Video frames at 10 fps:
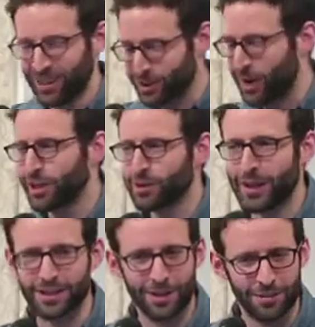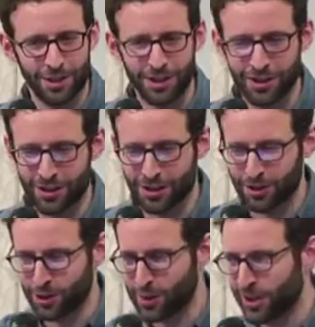So I direct something called the
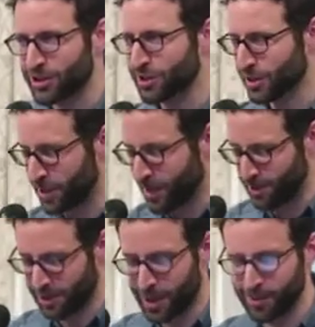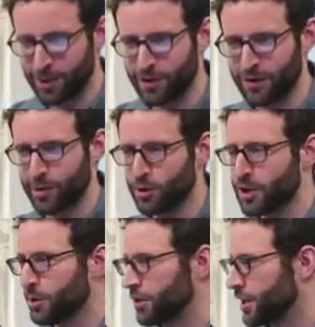Socio-Spatial Climate Collaborative, and I'm
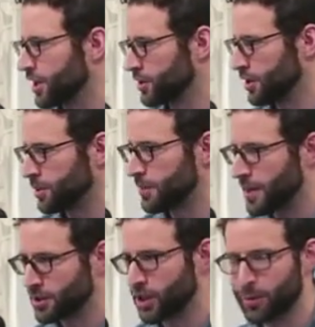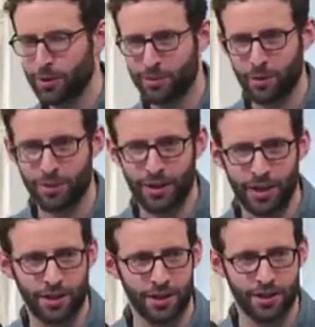working with actually the best carbon footprint
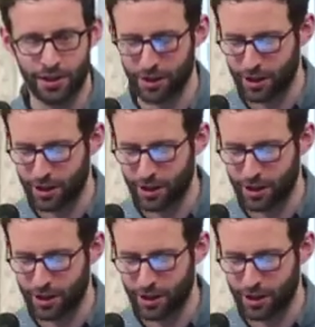analyst in